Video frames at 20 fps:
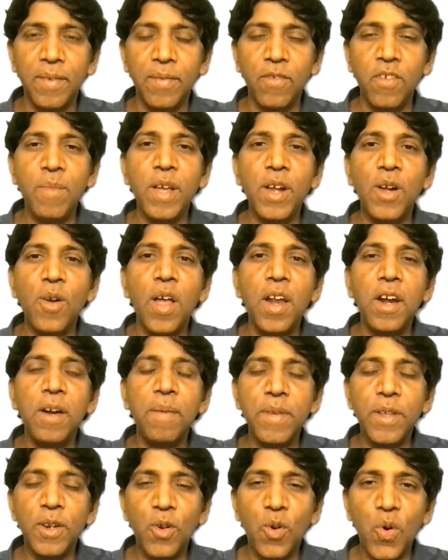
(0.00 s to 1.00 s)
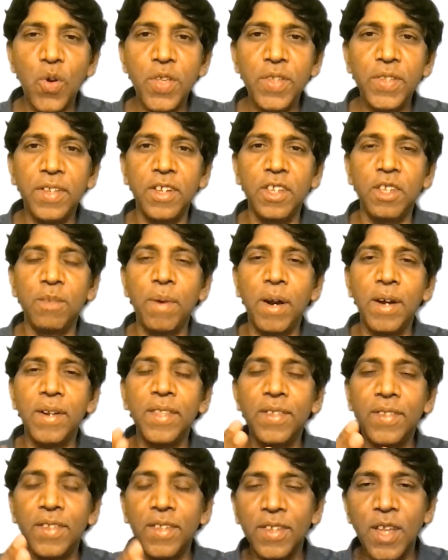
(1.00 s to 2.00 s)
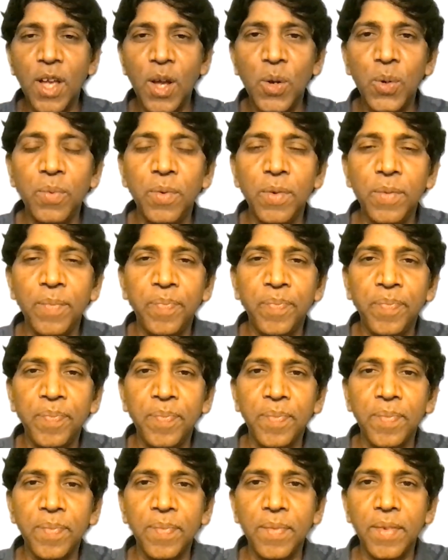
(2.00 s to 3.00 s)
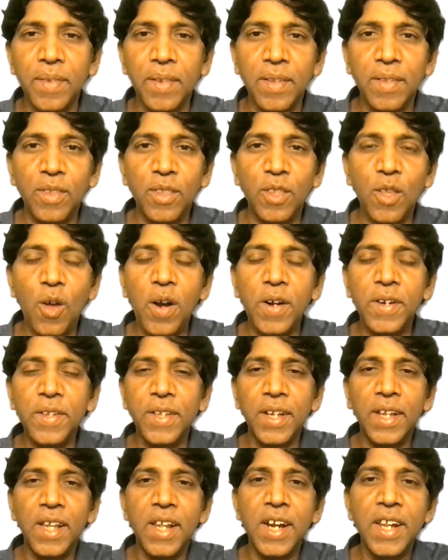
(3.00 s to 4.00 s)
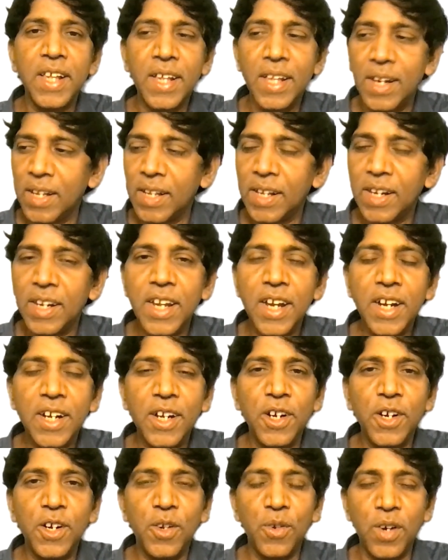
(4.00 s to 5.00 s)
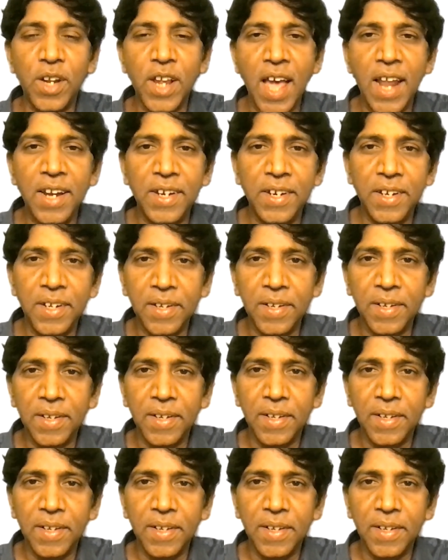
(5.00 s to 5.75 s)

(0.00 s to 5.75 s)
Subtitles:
We may call it mere coincidence, but this is how thoughts are getting created into reality.